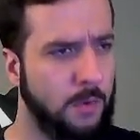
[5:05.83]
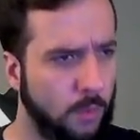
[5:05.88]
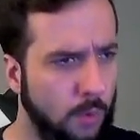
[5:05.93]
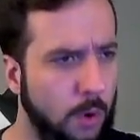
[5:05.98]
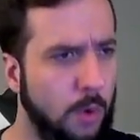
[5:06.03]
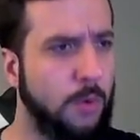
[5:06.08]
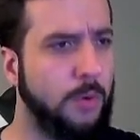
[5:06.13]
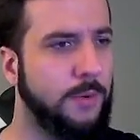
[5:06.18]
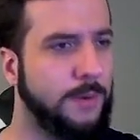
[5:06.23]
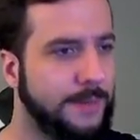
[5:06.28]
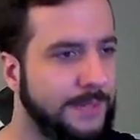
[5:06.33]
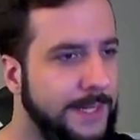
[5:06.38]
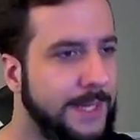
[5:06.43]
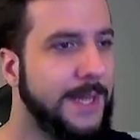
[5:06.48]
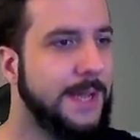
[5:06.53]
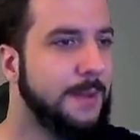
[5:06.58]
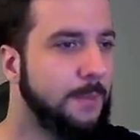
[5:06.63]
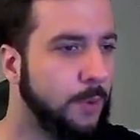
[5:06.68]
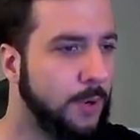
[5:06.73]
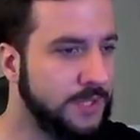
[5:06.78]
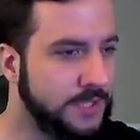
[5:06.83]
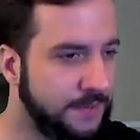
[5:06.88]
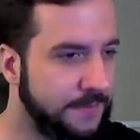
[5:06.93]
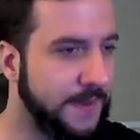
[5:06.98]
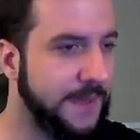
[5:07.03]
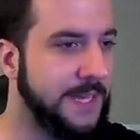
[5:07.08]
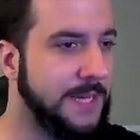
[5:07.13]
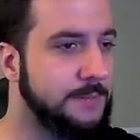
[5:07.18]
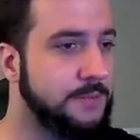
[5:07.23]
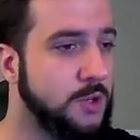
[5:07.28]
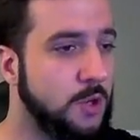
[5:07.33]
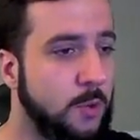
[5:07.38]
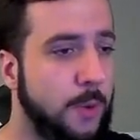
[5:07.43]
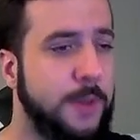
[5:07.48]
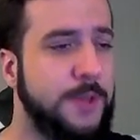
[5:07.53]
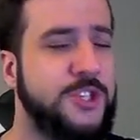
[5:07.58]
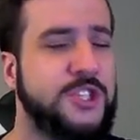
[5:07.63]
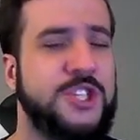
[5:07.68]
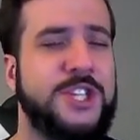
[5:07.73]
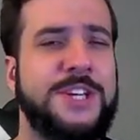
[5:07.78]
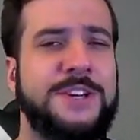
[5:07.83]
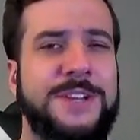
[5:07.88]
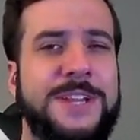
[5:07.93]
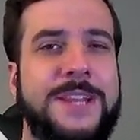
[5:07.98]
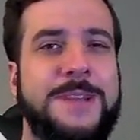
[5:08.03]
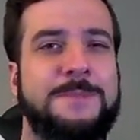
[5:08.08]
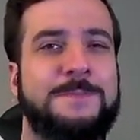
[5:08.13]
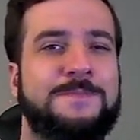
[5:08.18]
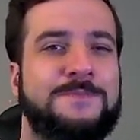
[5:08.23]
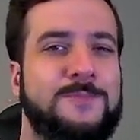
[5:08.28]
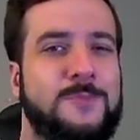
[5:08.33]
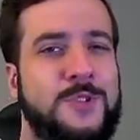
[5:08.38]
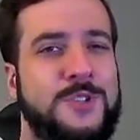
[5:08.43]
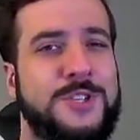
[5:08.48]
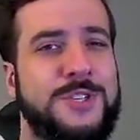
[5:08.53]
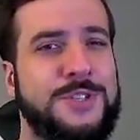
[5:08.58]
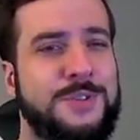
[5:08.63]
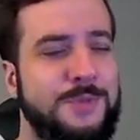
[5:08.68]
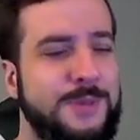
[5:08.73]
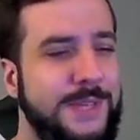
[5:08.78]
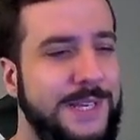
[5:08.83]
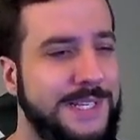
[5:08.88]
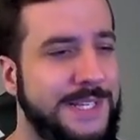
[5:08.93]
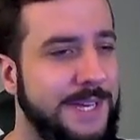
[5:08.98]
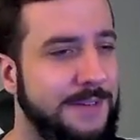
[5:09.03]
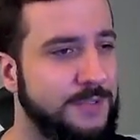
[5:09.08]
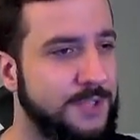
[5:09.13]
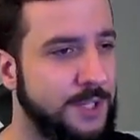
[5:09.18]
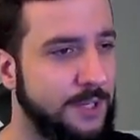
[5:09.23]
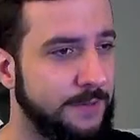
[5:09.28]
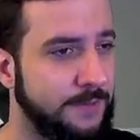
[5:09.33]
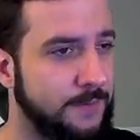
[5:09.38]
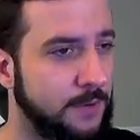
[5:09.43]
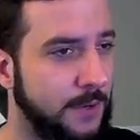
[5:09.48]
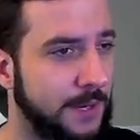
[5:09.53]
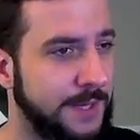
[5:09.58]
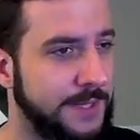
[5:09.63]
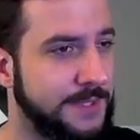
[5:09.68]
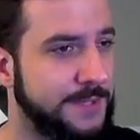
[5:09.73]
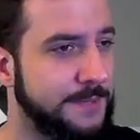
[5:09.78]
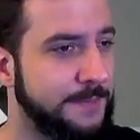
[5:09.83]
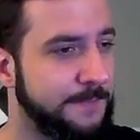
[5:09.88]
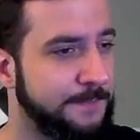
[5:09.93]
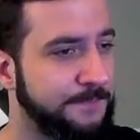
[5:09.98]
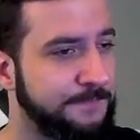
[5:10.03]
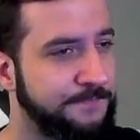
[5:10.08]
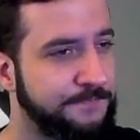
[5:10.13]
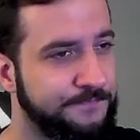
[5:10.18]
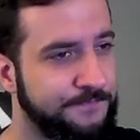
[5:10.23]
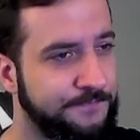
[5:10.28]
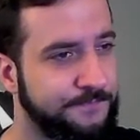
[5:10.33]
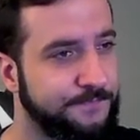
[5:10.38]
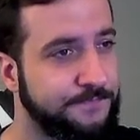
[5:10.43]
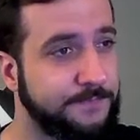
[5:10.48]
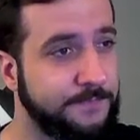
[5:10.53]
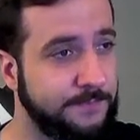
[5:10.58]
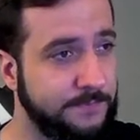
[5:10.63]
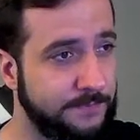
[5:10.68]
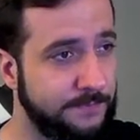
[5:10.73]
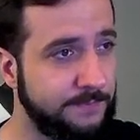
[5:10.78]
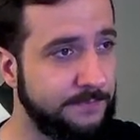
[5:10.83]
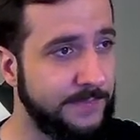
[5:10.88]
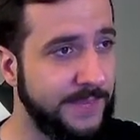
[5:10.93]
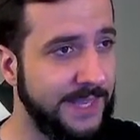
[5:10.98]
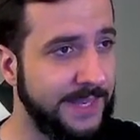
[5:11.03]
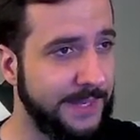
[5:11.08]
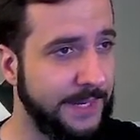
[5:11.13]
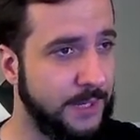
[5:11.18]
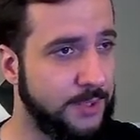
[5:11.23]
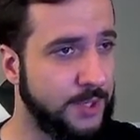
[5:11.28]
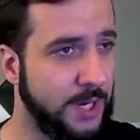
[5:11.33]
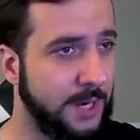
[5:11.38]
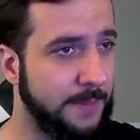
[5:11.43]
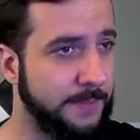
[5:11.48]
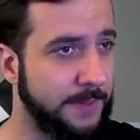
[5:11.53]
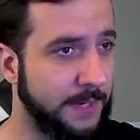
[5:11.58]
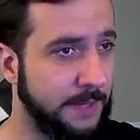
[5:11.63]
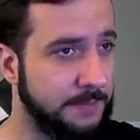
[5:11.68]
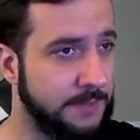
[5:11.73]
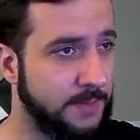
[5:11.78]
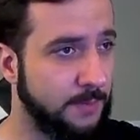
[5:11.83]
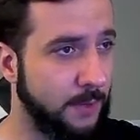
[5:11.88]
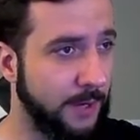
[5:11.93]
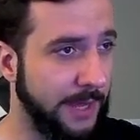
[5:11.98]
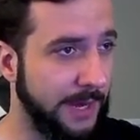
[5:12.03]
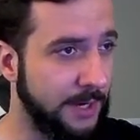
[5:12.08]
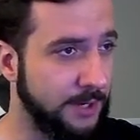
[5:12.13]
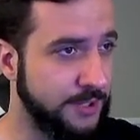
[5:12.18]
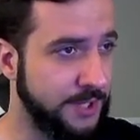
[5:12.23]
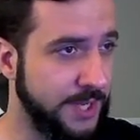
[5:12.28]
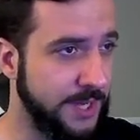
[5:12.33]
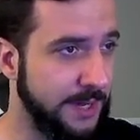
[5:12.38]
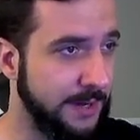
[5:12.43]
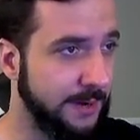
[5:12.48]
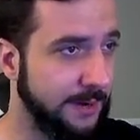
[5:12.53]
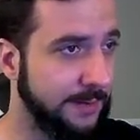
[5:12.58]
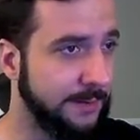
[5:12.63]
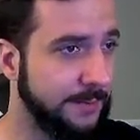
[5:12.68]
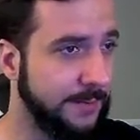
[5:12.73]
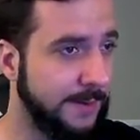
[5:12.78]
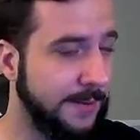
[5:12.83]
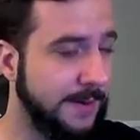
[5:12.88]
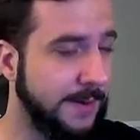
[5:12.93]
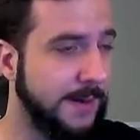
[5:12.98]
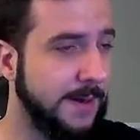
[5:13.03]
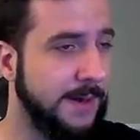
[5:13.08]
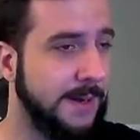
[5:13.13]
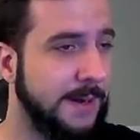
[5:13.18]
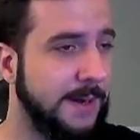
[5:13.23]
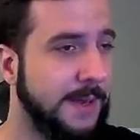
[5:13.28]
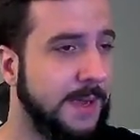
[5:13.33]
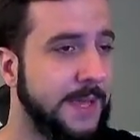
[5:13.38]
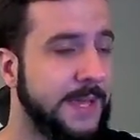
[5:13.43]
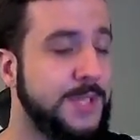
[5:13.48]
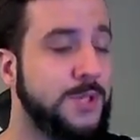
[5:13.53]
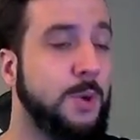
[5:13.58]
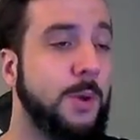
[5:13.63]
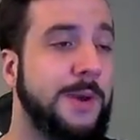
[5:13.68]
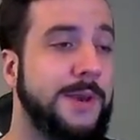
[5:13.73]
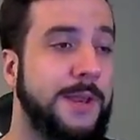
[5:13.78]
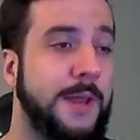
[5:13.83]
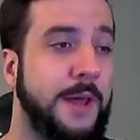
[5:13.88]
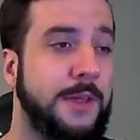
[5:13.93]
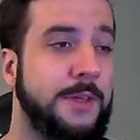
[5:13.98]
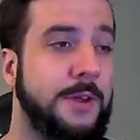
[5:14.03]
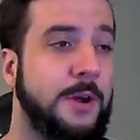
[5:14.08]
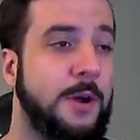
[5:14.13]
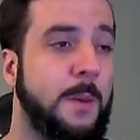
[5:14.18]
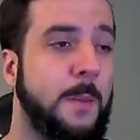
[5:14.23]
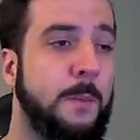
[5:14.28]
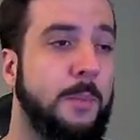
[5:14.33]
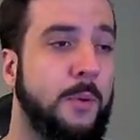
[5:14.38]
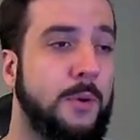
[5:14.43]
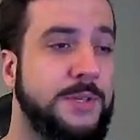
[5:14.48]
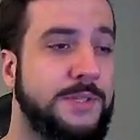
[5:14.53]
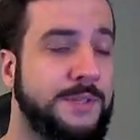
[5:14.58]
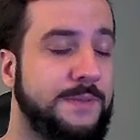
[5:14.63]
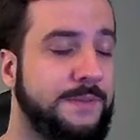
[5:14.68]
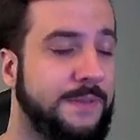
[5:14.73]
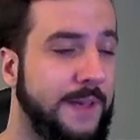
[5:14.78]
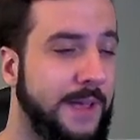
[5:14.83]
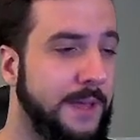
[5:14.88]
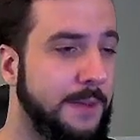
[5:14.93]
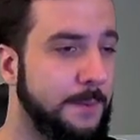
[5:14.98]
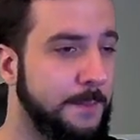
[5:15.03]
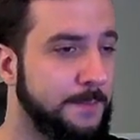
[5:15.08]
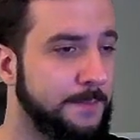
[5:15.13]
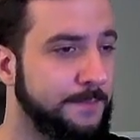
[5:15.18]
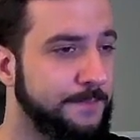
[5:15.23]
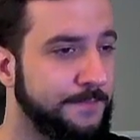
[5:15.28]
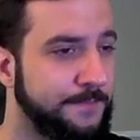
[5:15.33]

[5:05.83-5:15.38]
Woo! Poison Fang comes through. We shield it, which is a really tough shield for us. Gonna try to build up some more energy here. Get to another Poison Fang.